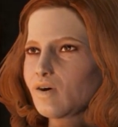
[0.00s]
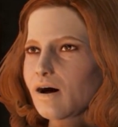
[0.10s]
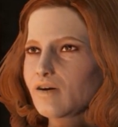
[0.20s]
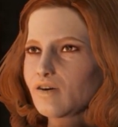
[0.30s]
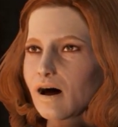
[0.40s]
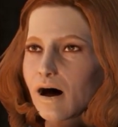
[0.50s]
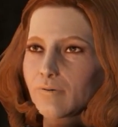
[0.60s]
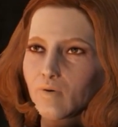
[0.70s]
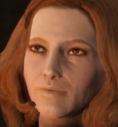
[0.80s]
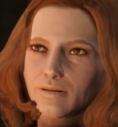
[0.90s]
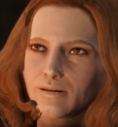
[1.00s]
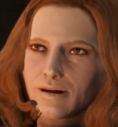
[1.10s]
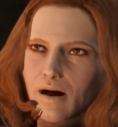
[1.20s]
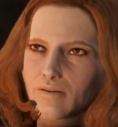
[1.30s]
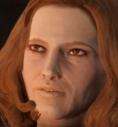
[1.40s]
Run the op with
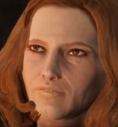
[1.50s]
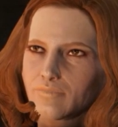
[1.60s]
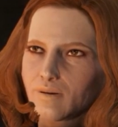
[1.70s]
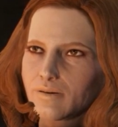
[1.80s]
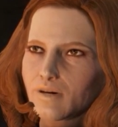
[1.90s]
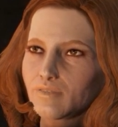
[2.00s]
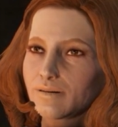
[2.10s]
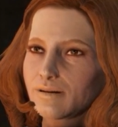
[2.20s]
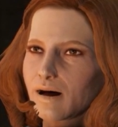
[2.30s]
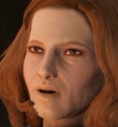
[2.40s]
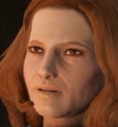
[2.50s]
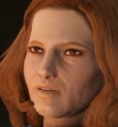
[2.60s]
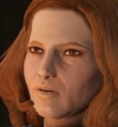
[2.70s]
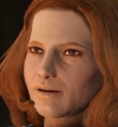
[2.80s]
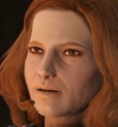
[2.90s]
Deacon. If everything checks out,
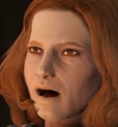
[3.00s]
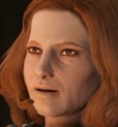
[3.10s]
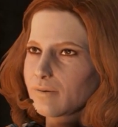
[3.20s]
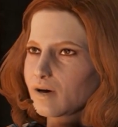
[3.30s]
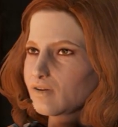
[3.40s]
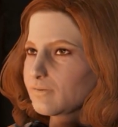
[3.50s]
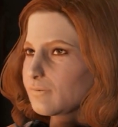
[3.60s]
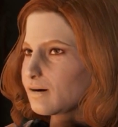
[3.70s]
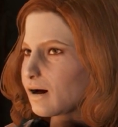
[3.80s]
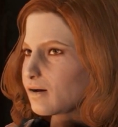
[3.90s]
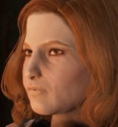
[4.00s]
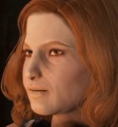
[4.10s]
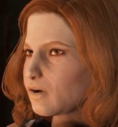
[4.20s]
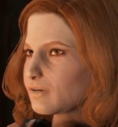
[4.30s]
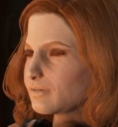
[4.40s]
then we can talk about this plan of
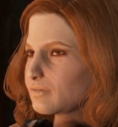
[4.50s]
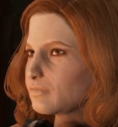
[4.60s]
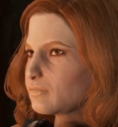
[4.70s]
yours.